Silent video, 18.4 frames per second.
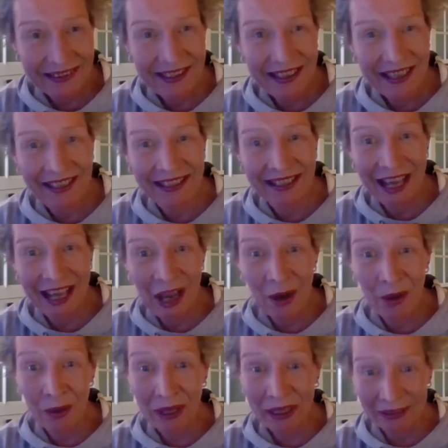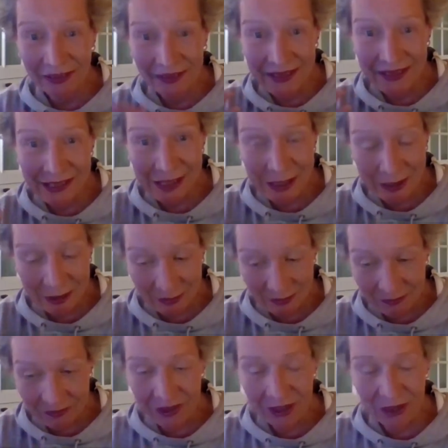And now at least
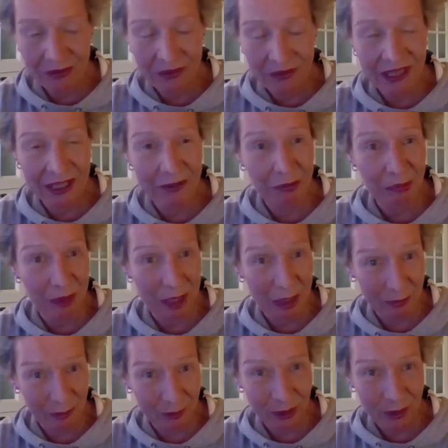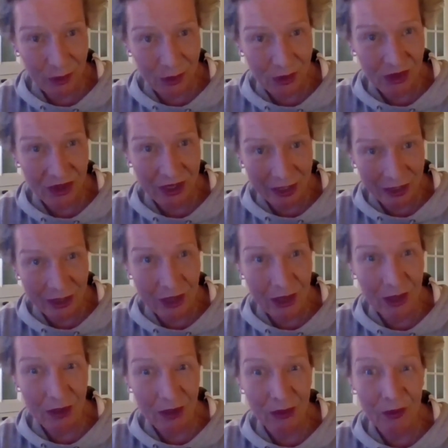the creative people usually
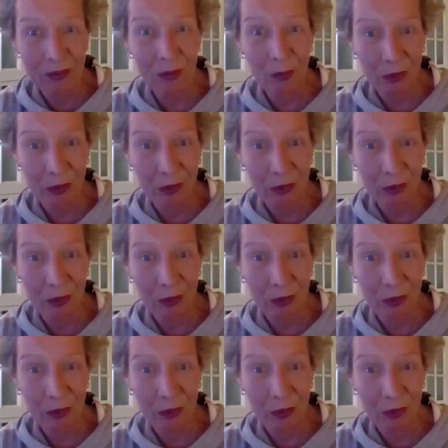know